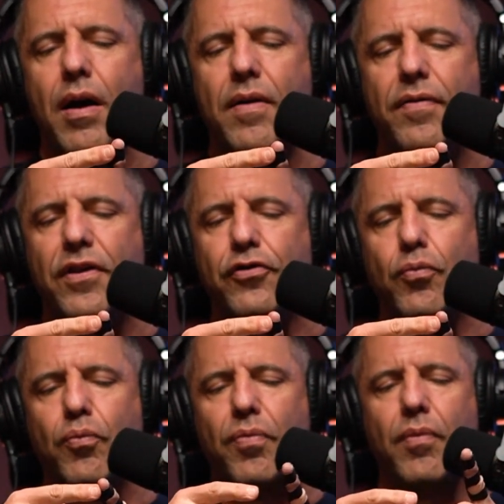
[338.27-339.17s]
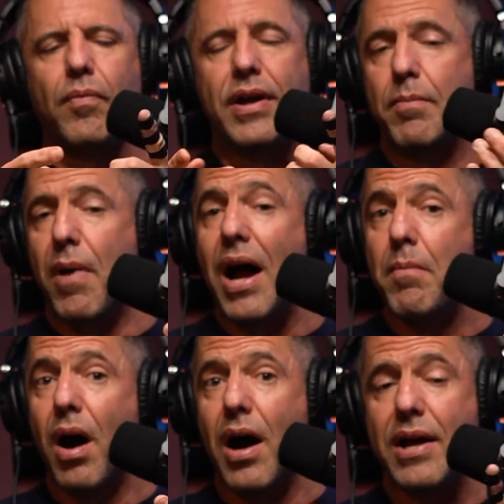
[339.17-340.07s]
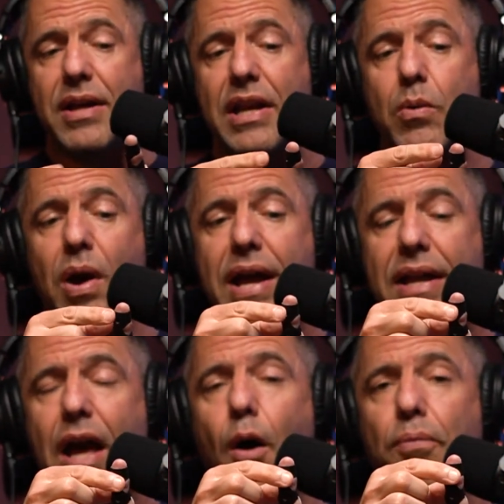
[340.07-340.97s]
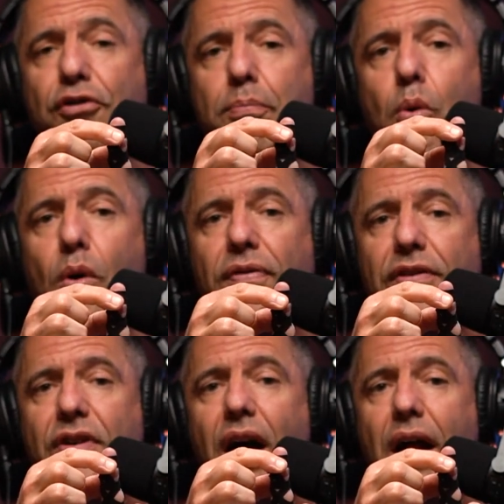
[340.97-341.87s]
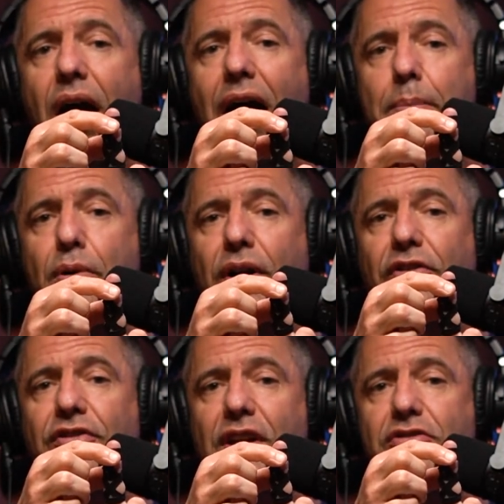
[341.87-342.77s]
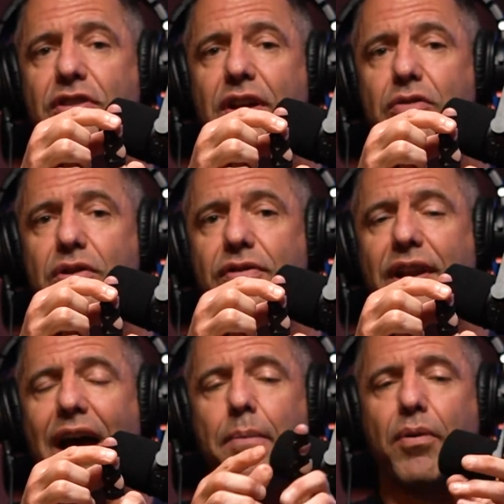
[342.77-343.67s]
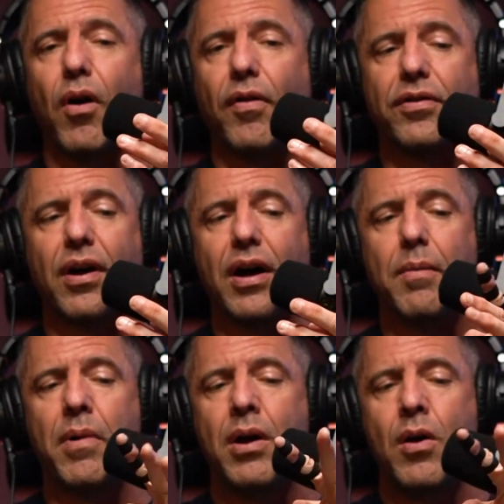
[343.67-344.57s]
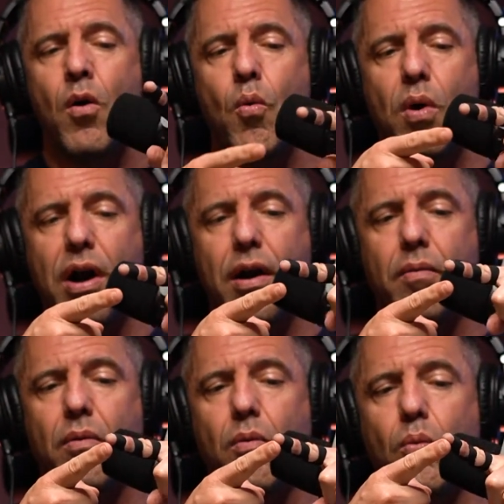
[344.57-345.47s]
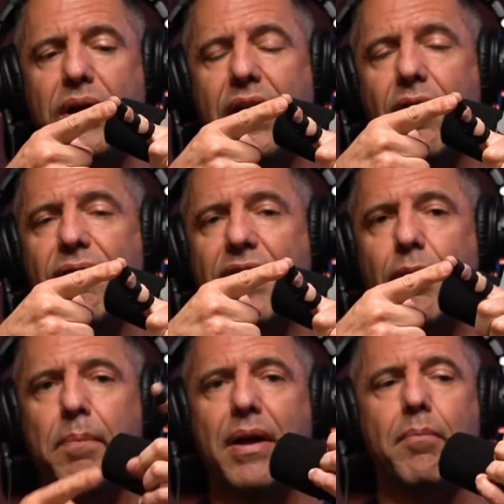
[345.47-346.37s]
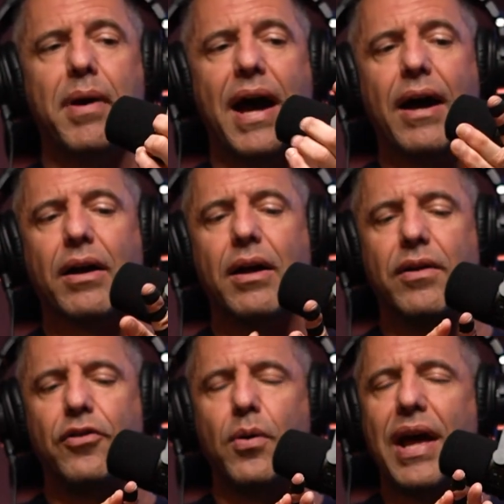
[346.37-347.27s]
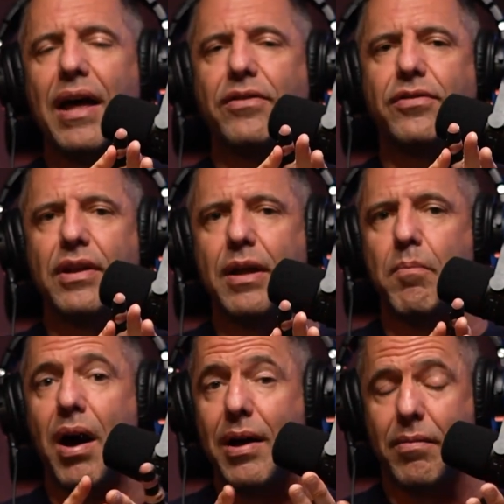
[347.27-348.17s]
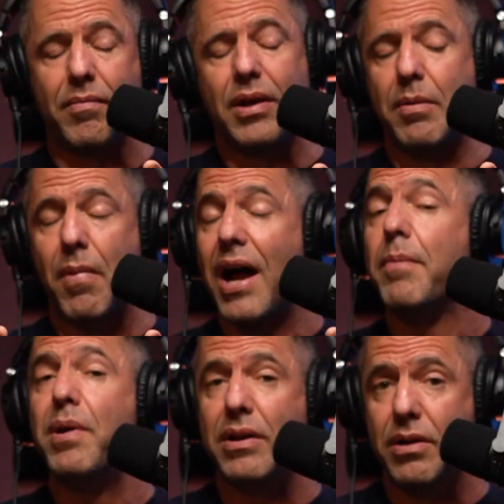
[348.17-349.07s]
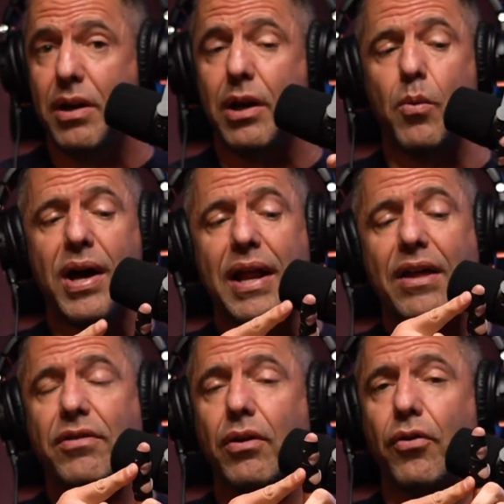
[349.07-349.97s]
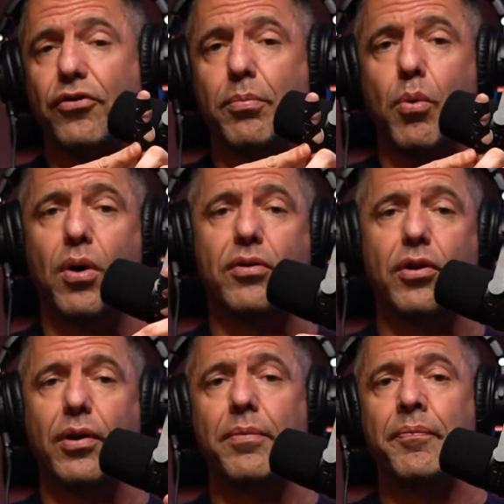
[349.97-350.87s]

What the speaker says: This, in my mind anyway, it helps support these kind of hyperextension injuries that happen all the time, where we get our finger bent back. So it adds, in my opinion anyway, it adds a little support to it.